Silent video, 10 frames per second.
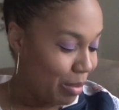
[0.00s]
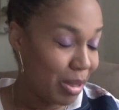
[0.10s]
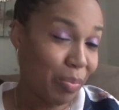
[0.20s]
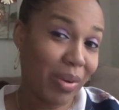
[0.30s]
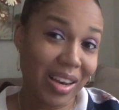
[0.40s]

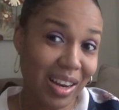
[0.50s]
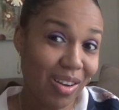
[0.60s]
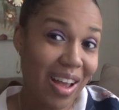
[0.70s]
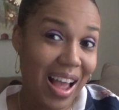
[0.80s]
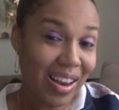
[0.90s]
um depending
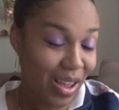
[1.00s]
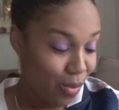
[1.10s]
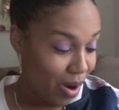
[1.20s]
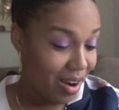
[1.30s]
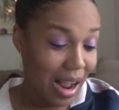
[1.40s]
on how
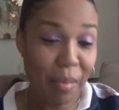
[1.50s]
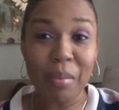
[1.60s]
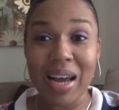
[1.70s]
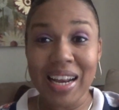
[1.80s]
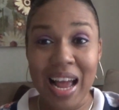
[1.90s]
they work
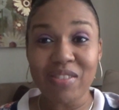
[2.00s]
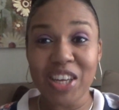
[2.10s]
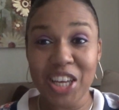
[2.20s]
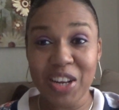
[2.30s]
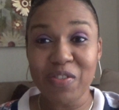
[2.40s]
i might have
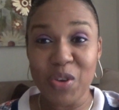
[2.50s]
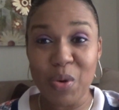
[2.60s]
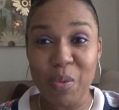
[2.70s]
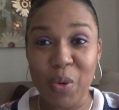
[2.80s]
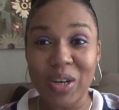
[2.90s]
to get a
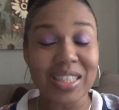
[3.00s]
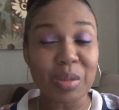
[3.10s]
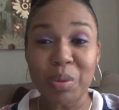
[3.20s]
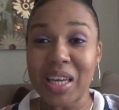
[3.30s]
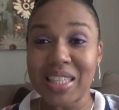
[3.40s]
few more
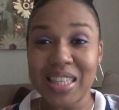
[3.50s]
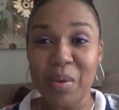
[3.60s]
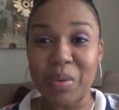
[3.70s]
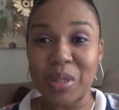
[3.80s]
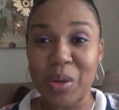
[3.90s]
just because they
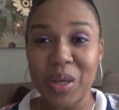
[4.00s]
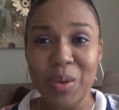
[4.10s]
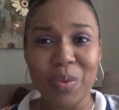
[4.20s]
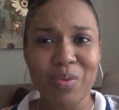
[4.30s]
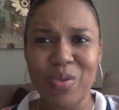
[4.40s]
were so
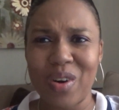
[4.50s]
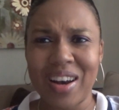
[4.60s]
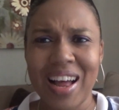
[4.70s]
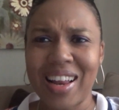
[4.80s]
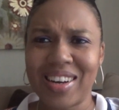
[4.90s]
cute and for
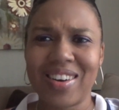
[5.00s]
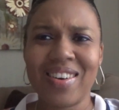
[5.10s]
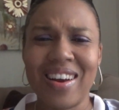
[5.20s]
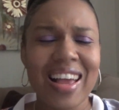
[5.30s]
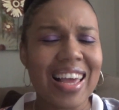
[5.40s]
a
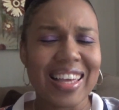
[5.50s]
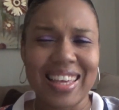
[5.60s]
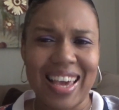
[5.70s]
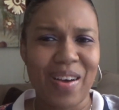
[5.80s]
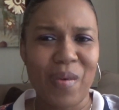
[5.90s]
dollar
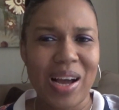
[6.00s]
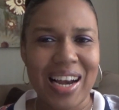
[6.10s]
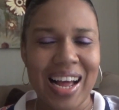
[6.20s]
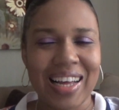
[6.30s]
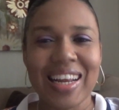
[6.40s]
yeah why
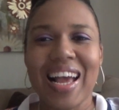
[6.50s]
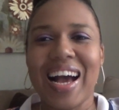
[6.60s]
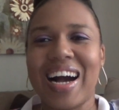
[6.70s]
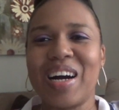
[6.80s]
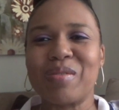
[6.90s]
not
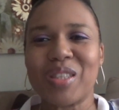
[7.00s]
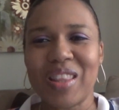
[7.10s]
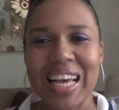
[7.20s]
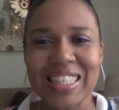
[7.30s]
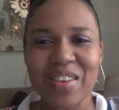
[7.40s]
um so
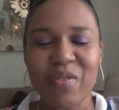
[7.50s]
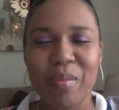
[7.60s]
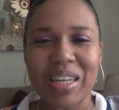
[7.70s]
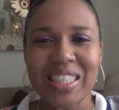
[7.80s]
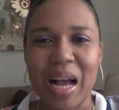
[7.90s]
that's it for
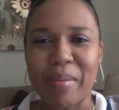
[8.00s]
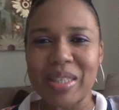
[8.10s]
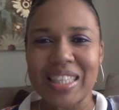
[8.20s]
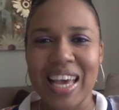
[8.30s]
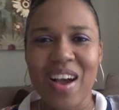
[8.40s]
my shop
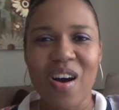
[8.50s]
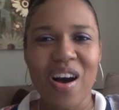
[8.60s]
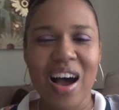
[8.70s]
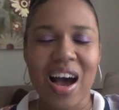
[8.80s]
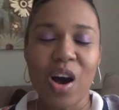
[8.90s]
miss
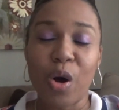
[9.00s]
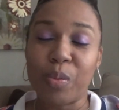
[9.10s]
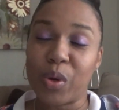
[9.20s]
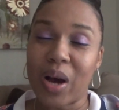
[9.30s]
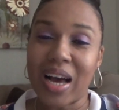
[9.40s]
haul i
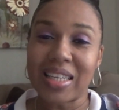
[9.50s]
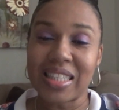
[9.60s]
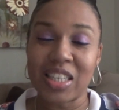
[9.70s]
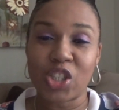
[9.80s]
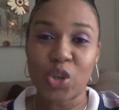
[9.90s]
hope you
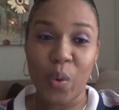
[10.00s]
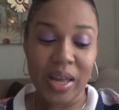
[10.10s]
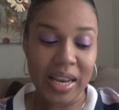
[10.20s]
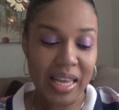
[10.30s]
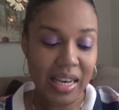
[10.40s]
guys
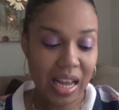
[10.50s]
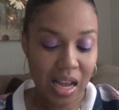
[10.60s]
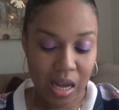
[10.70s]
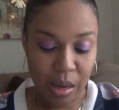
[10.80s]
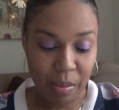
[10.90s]
enjoyed it
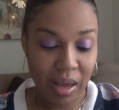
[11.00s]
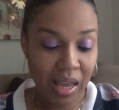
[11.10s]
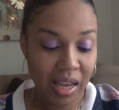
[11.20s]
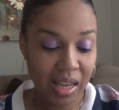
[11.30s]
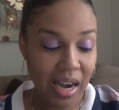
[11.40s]
um
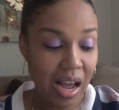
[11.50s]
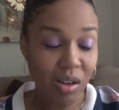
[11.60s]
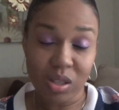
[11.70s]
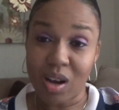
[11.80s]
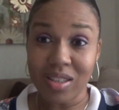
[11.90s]
and
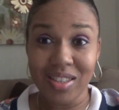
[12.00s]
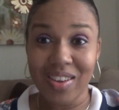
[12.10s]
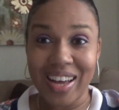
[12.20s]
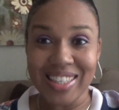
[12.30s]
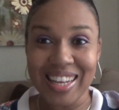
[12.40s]
i'll talk to you
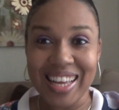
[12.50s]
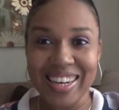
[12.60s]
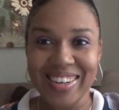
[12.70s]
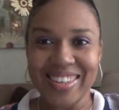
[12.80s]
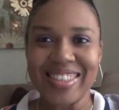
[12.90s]
guys
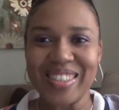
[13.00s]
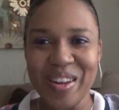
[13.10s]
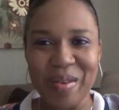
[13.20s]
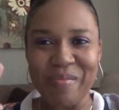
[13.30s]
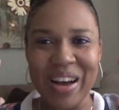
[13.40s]
later
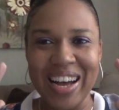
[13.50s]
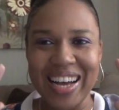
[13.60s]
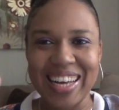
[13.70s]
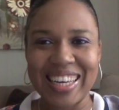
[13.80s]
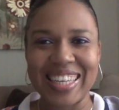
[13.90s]

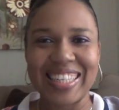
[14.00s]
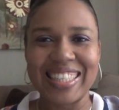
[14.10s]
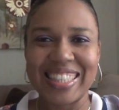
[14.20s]
bye